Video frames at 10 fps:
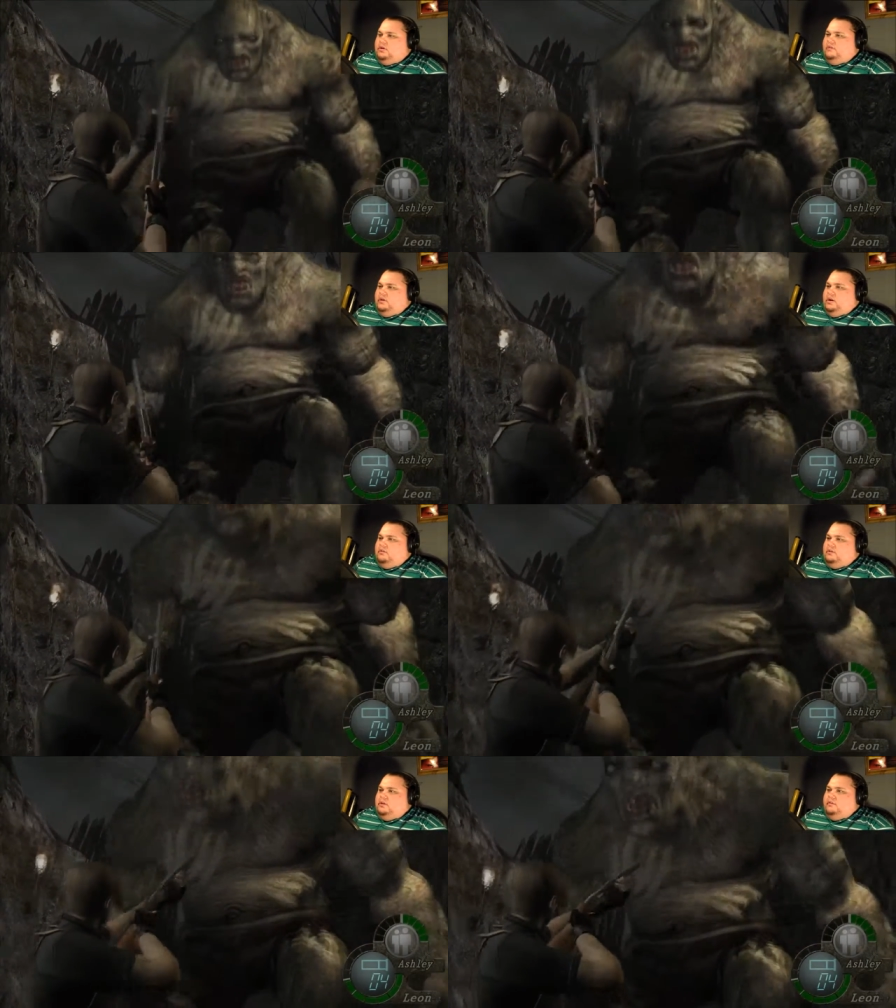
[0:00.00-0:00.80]
You don't even
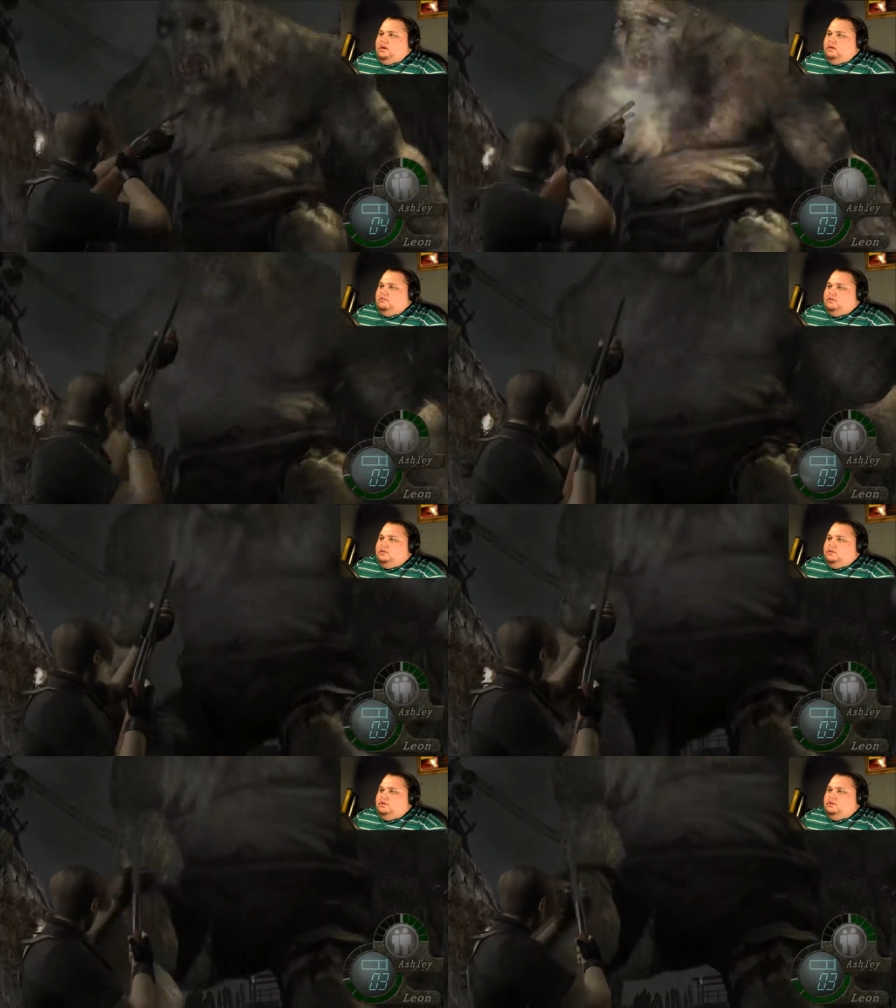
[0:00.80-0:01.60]
know. You don't even know.
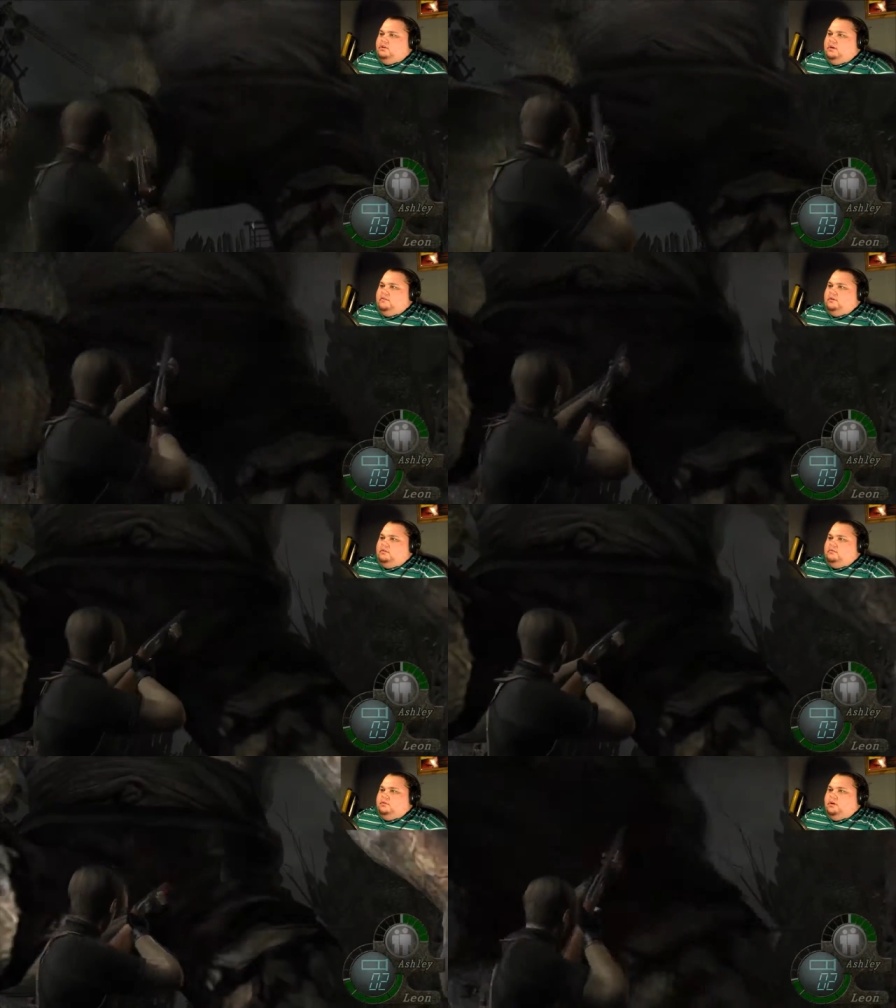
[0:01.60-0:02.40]
You don't even...
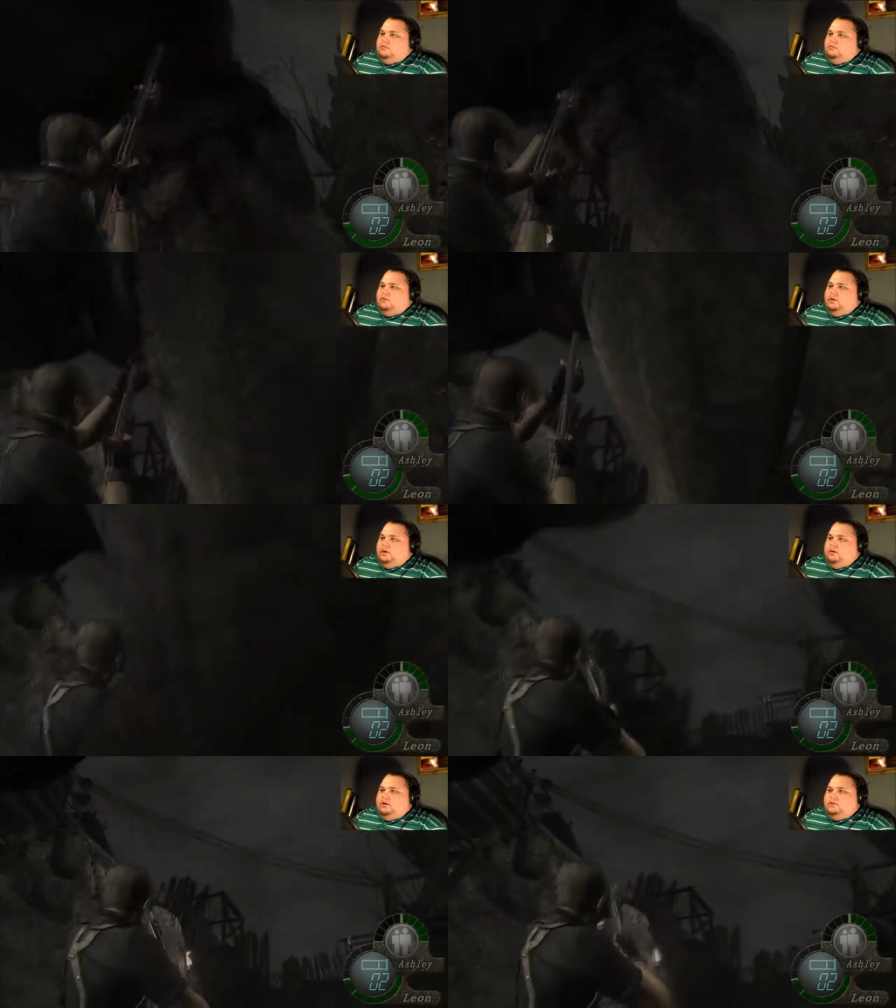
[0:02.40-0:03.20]
Oh, where are
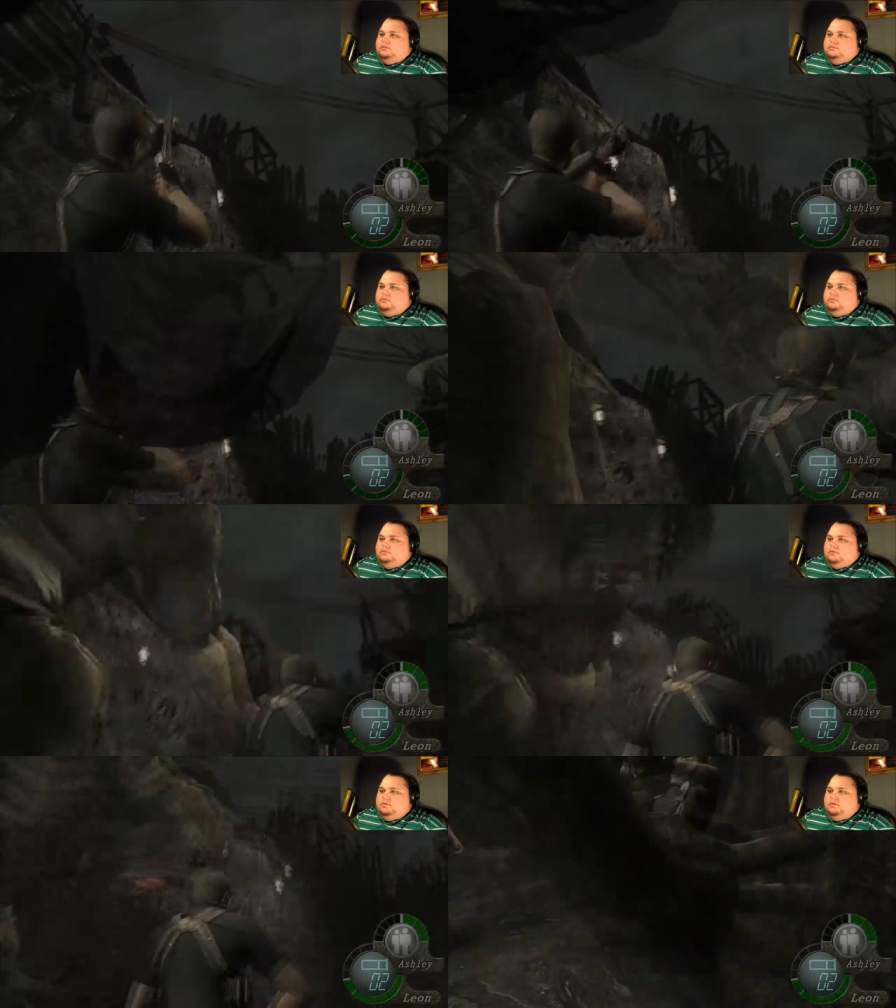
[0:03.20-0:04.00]
you going?
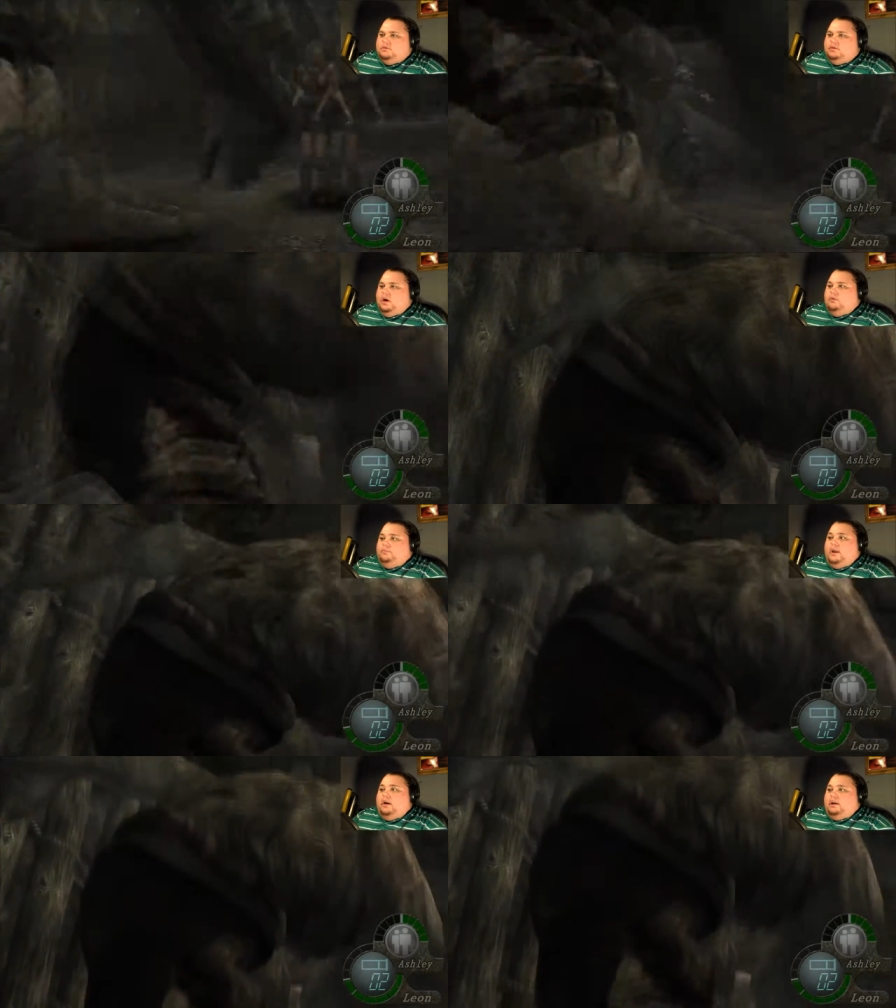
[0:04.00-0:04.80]
Oh,
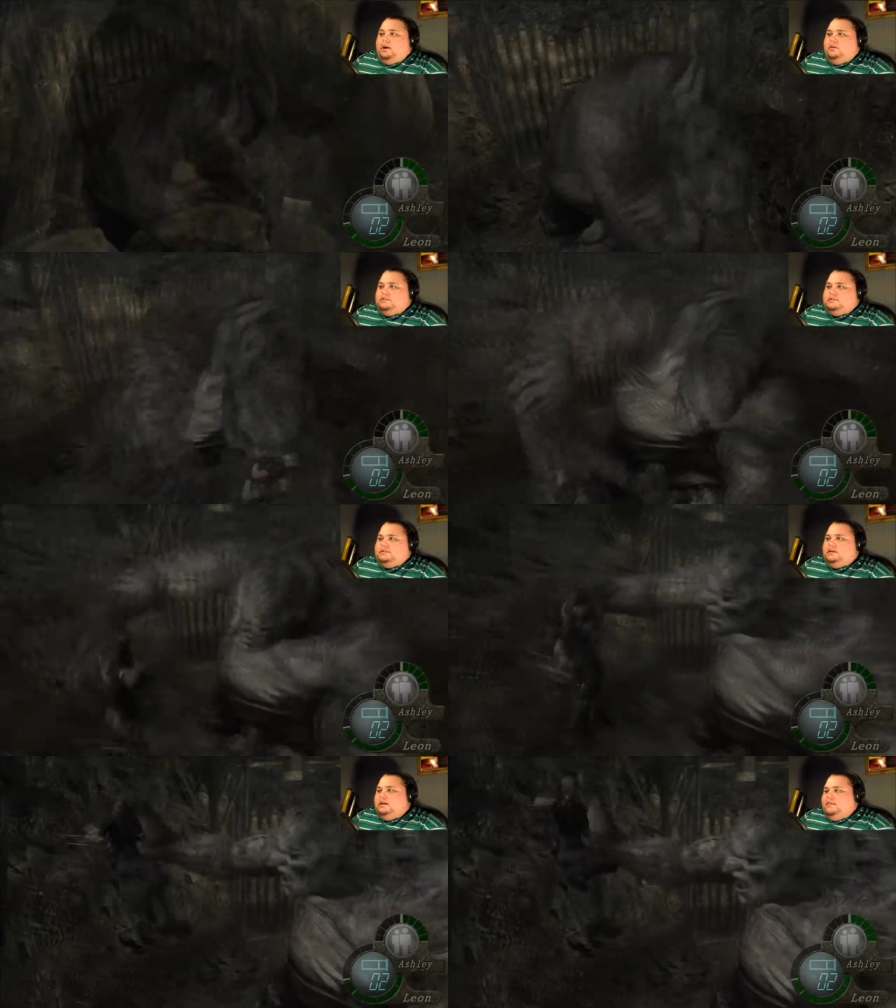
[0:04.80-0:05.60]
there he
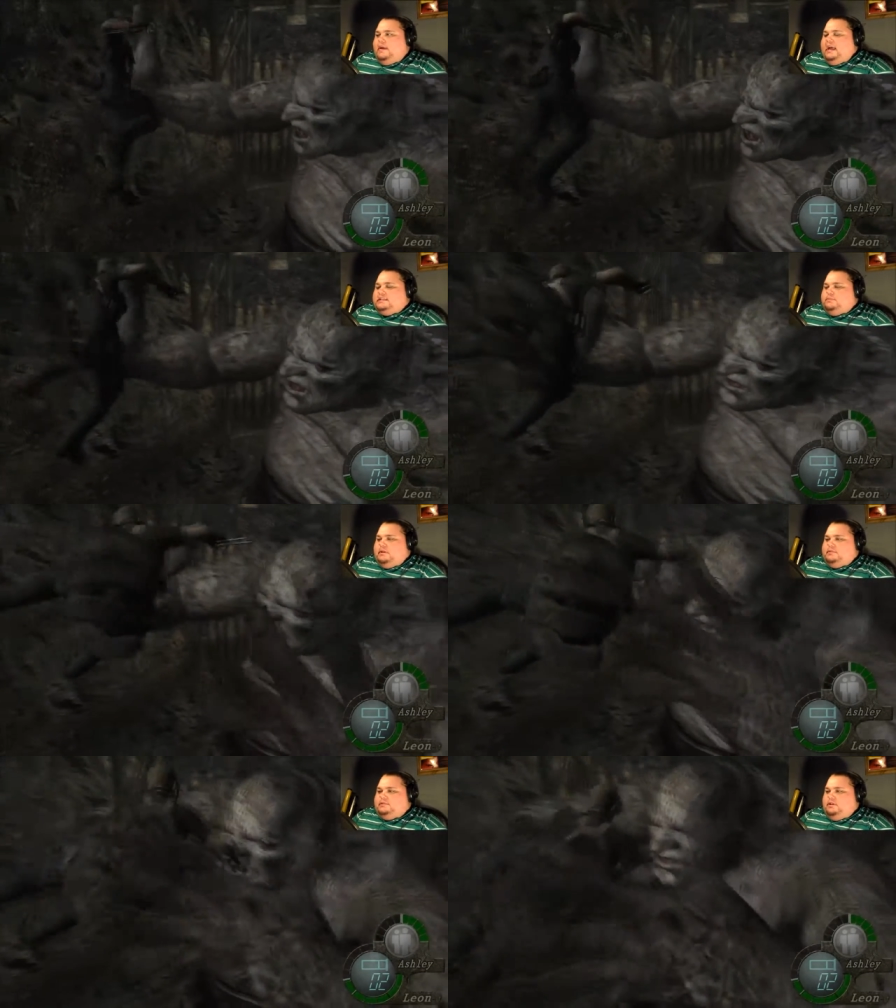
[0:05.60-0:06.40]
goes. That's
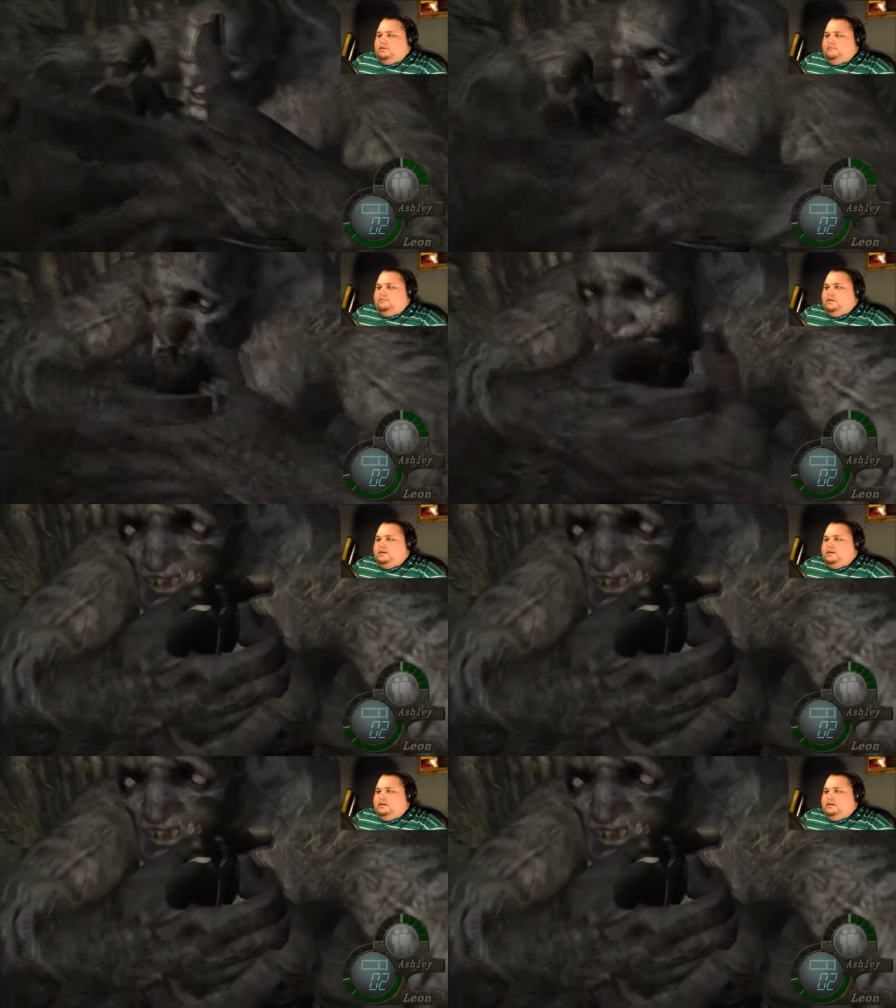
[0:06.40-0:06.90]
what he was doing.